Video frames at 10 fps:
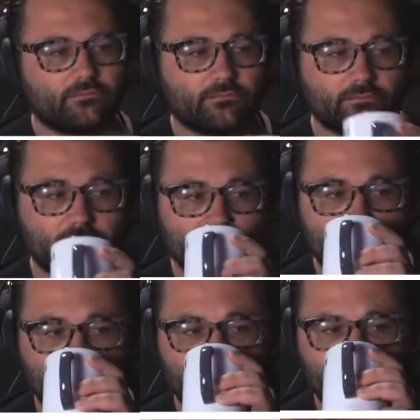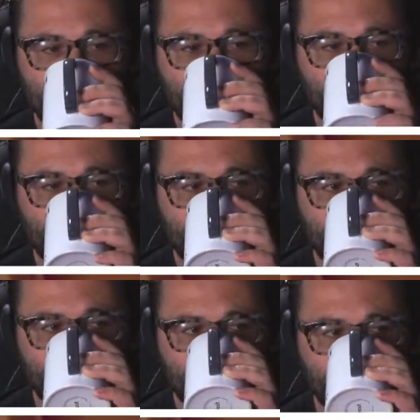Remember, Spyro,
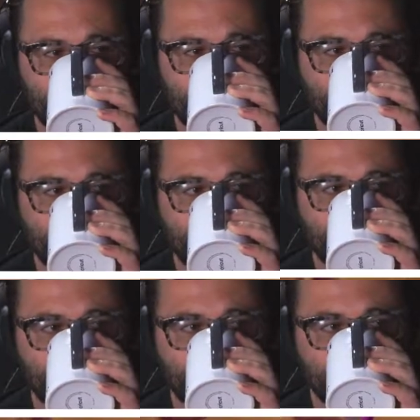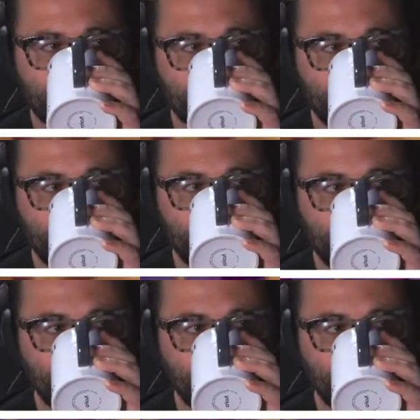flame won't work on metal,